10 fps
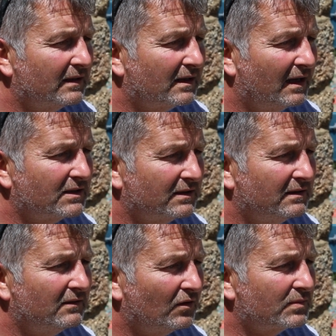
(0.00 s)

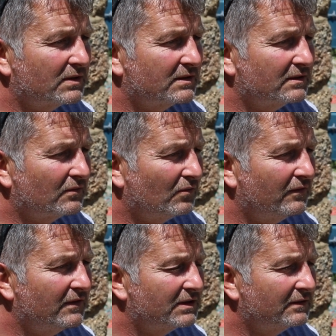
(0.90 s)
catching lobsters and
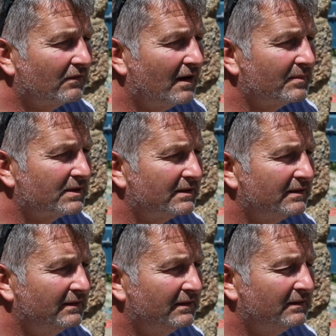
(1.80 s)
crawfish and crabs
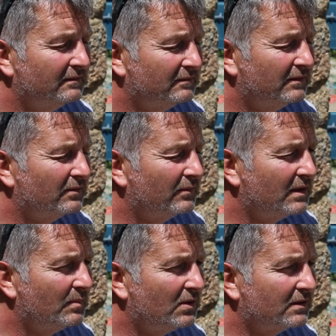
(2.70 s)
with the
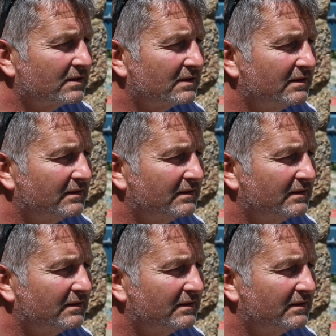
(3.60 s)
withy pots.